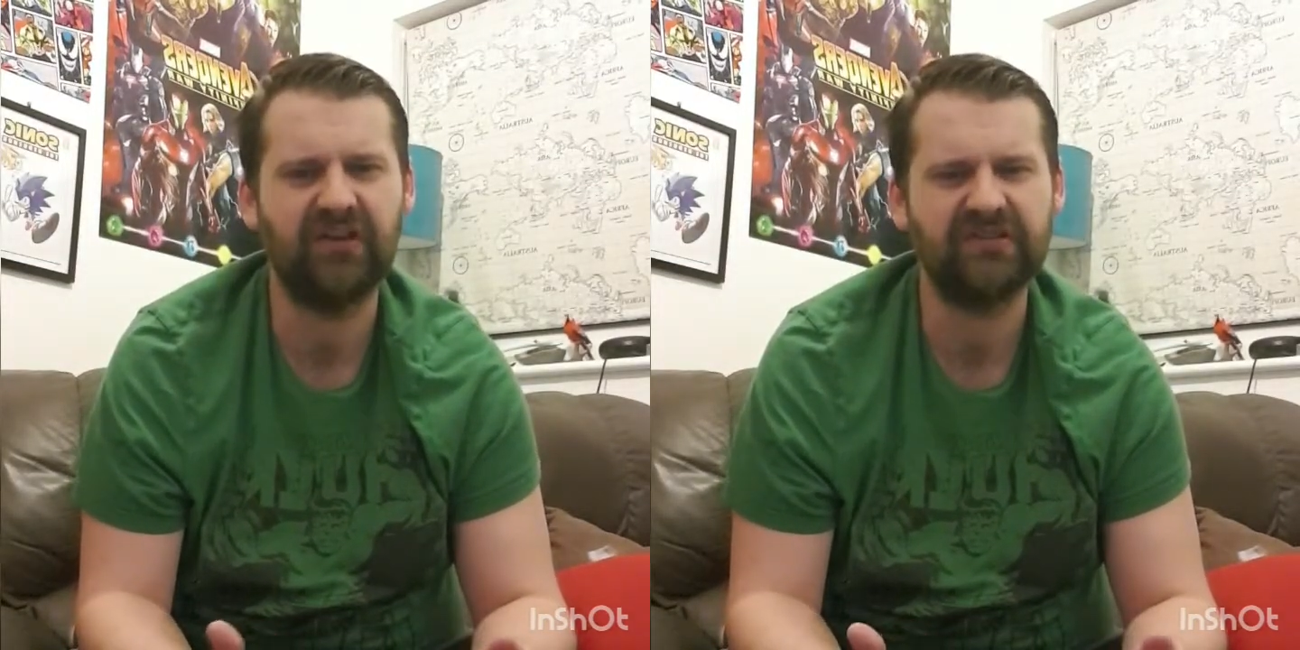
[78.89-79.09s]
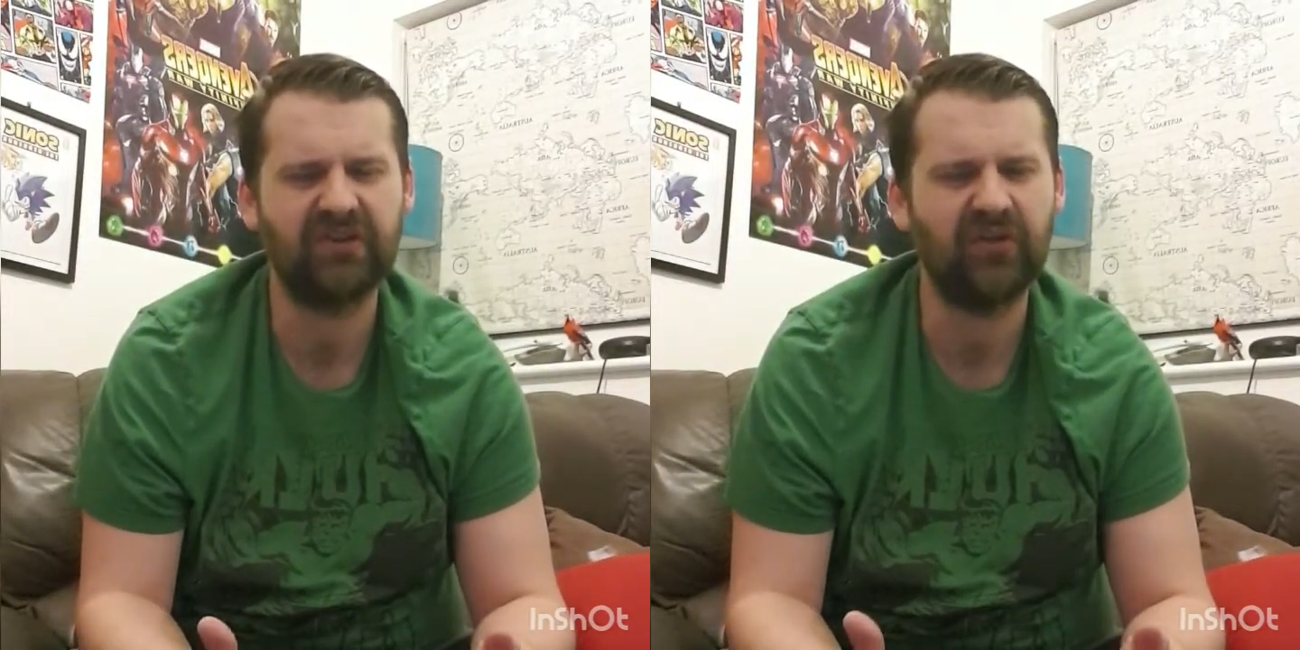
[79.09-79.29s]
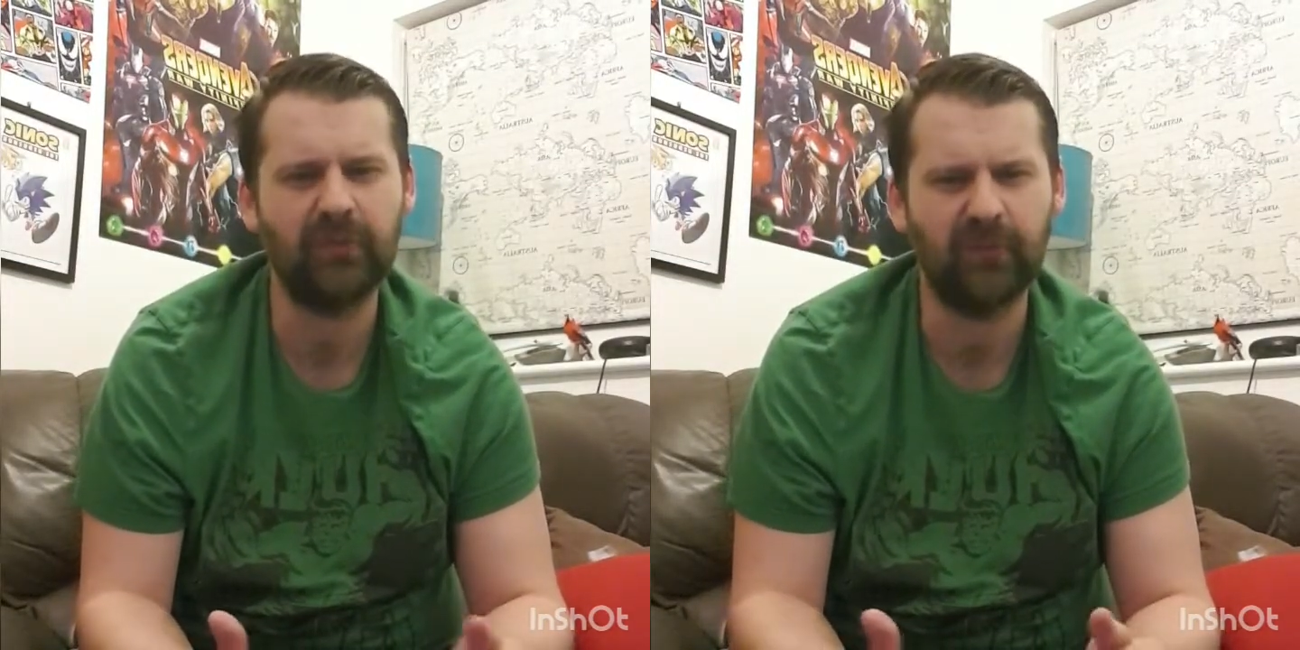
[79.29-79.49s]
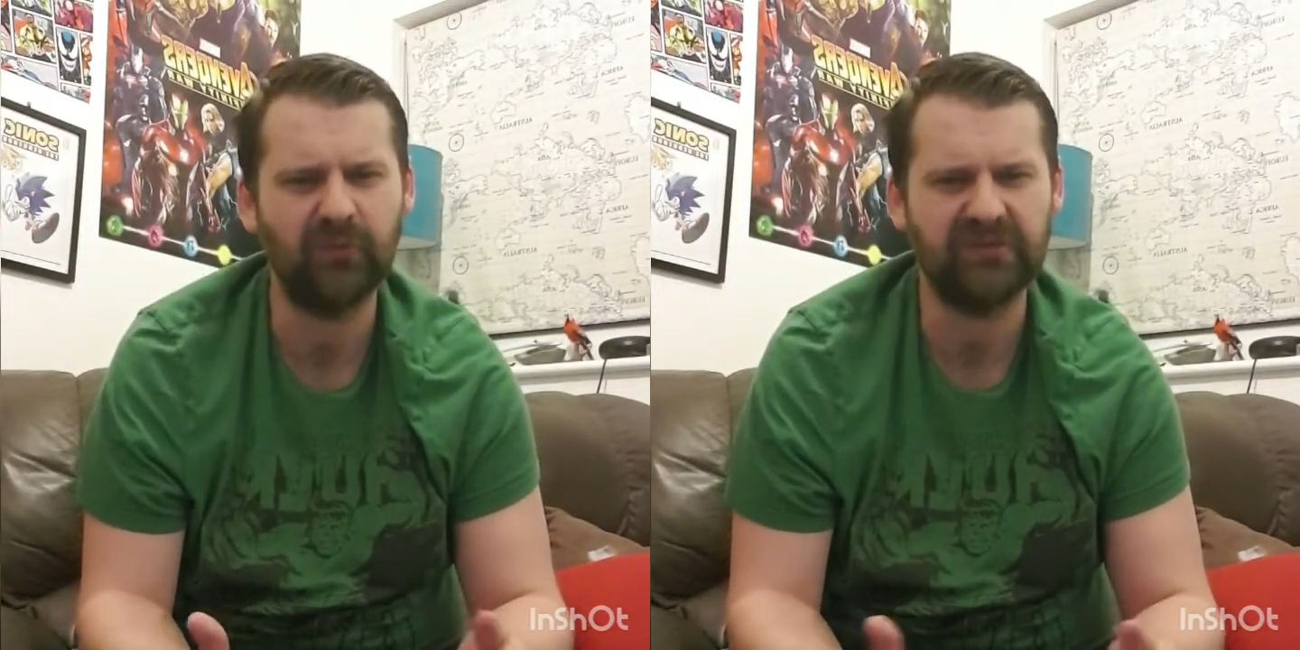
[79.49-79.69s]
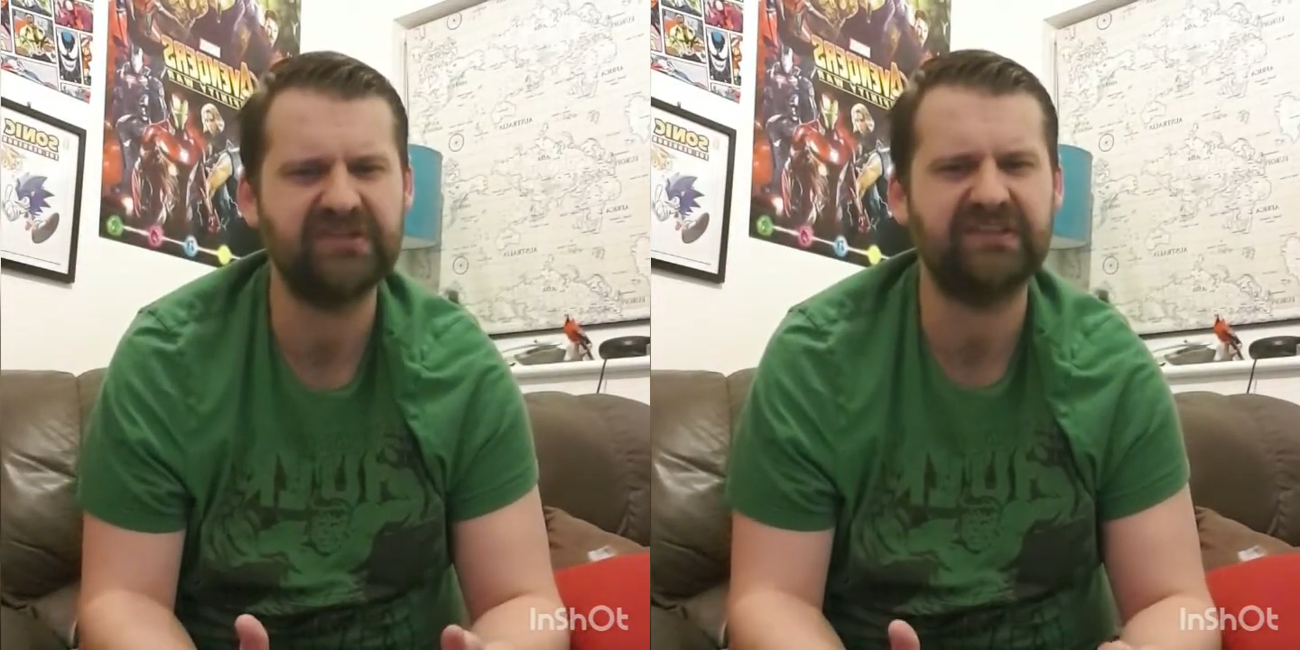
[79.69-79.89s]
starting to
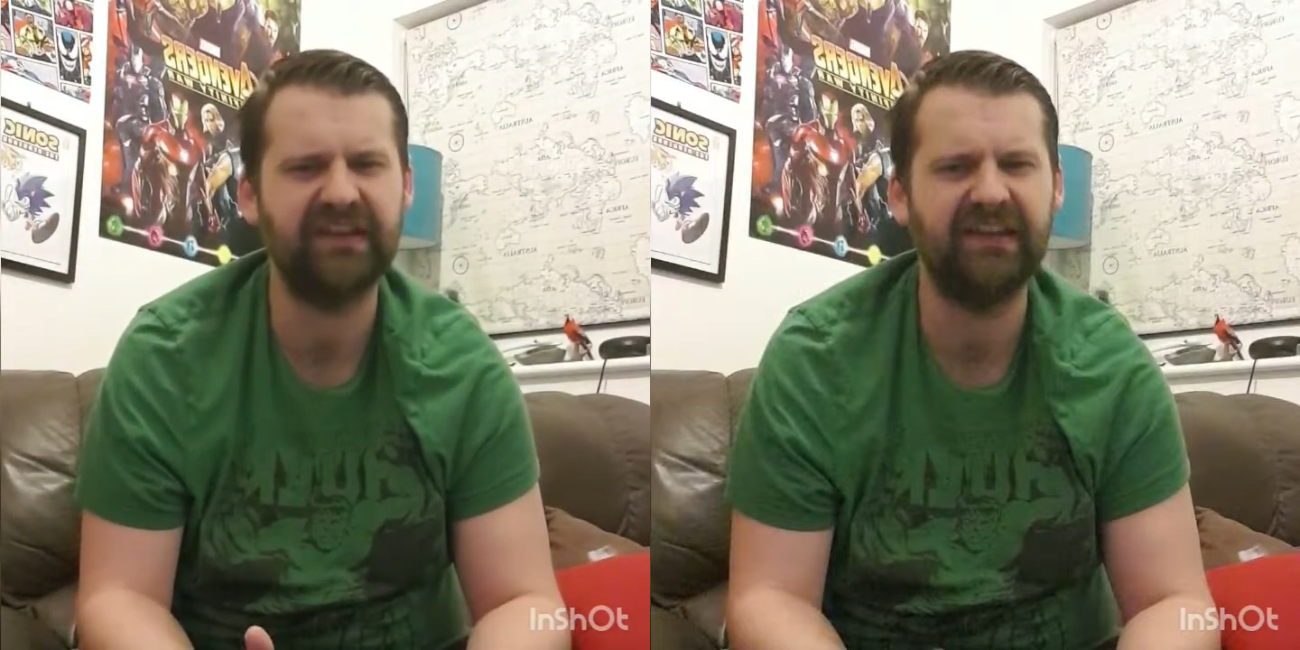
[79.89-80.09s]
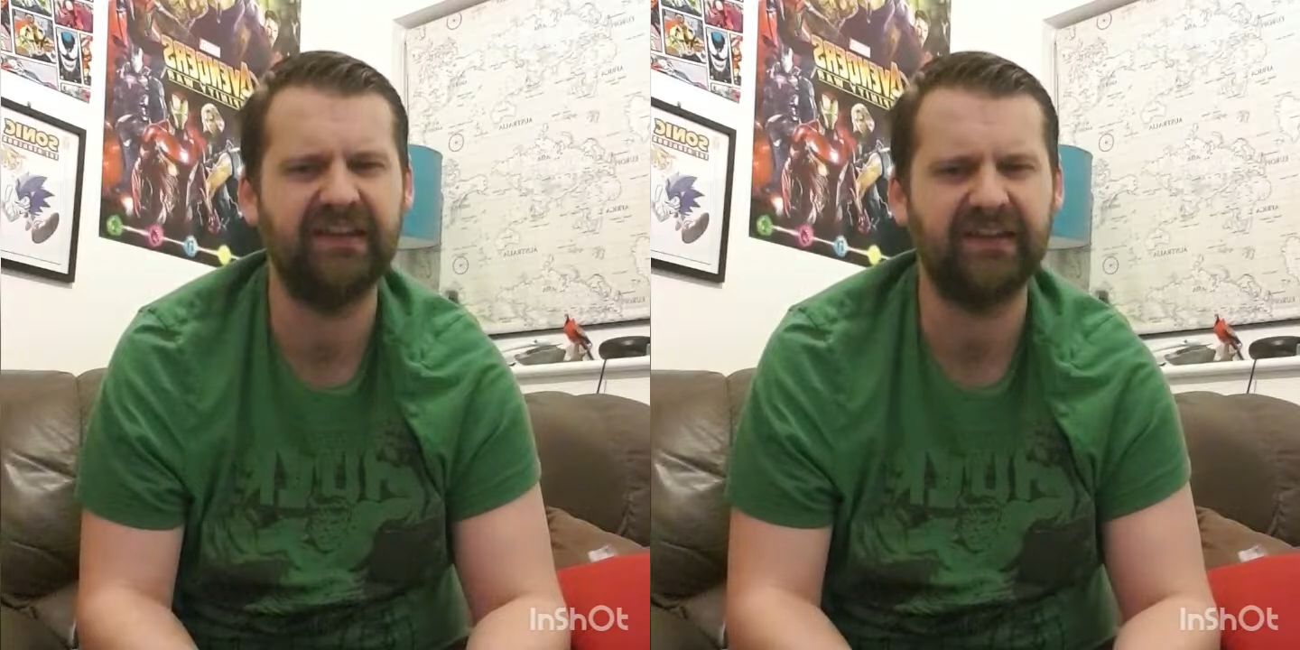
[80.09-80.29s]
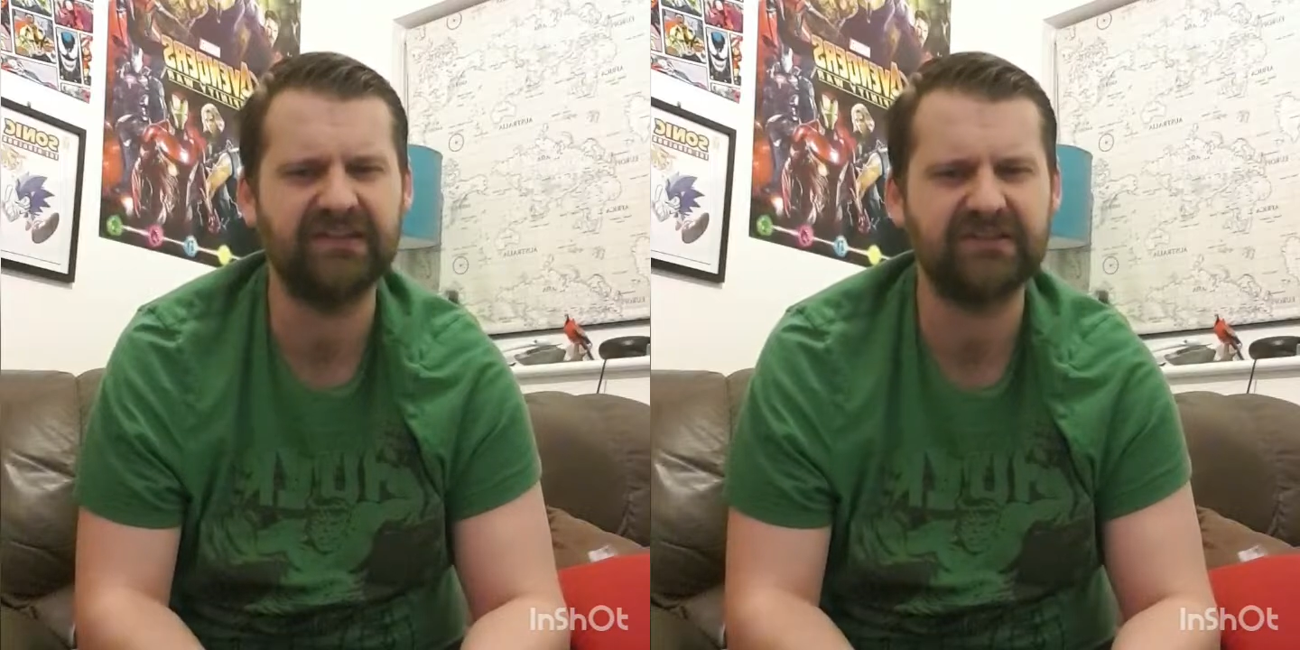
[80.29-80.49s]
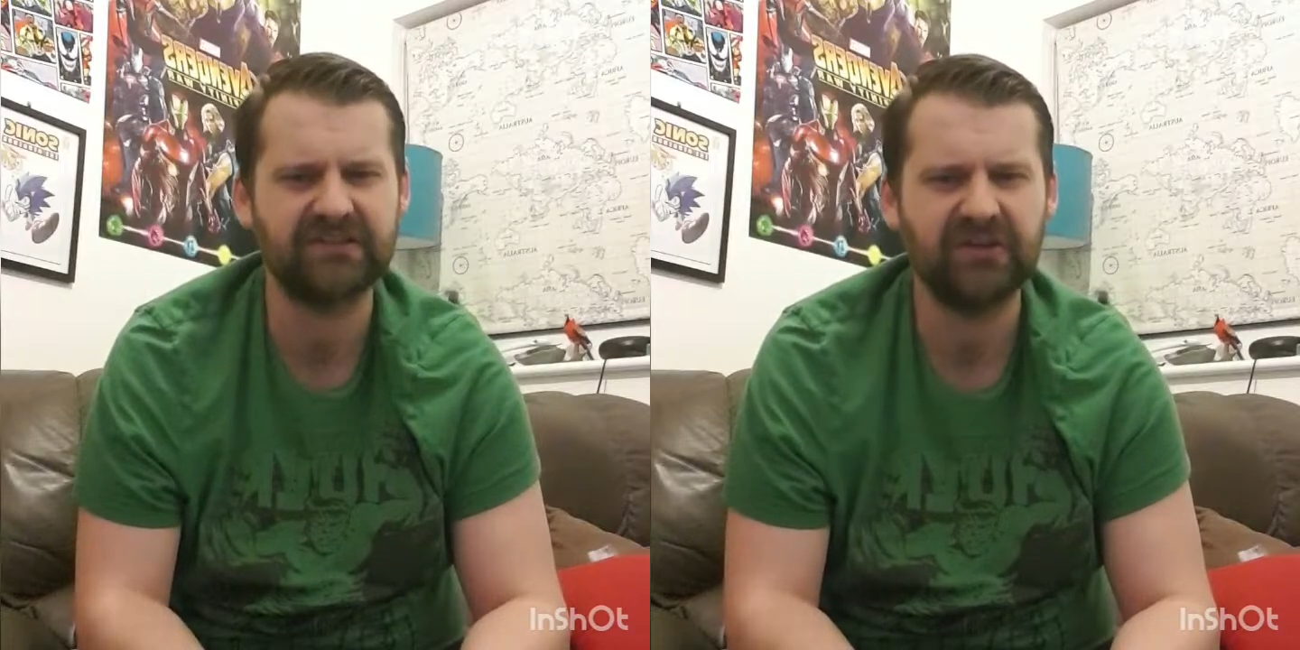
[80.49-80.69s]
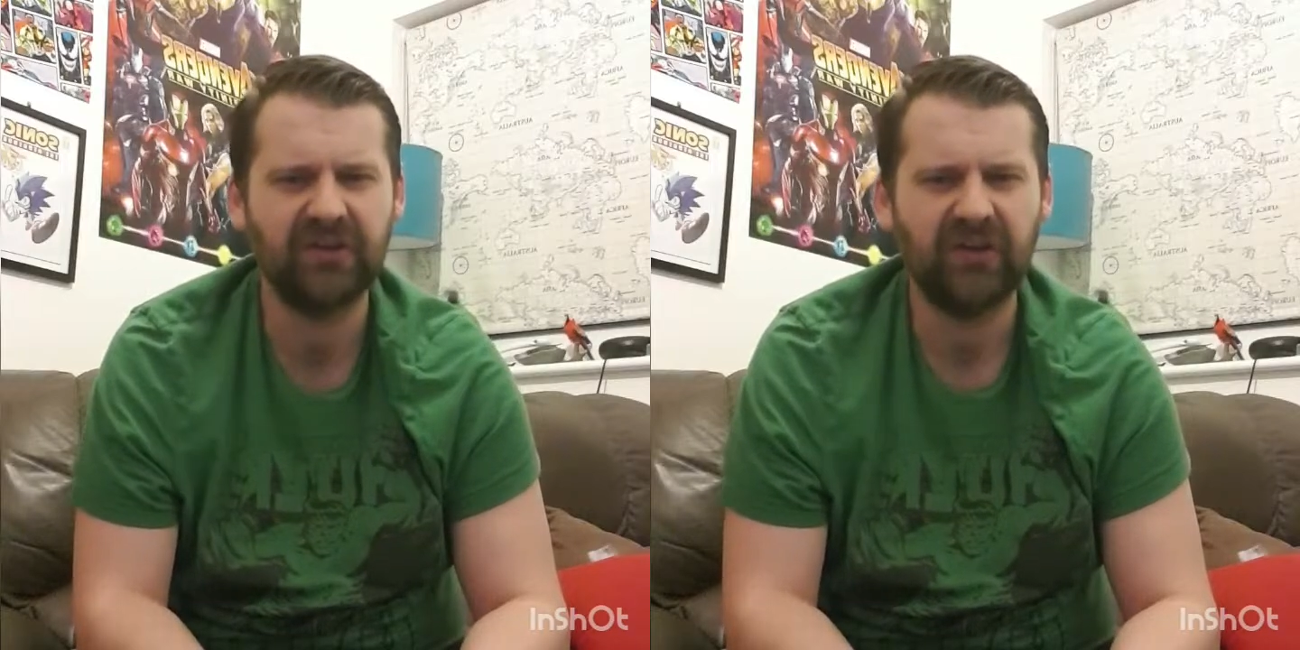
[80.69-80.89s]
pull the skin, and it's